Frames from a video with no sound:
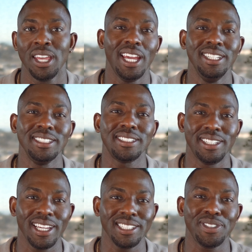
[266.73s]
And in
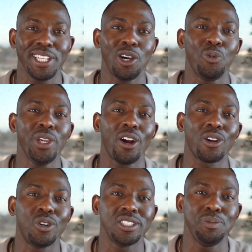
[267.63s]
today's video, we are
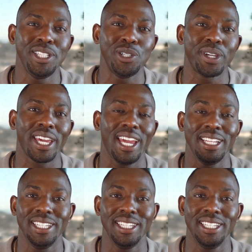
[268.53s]
going to be doing a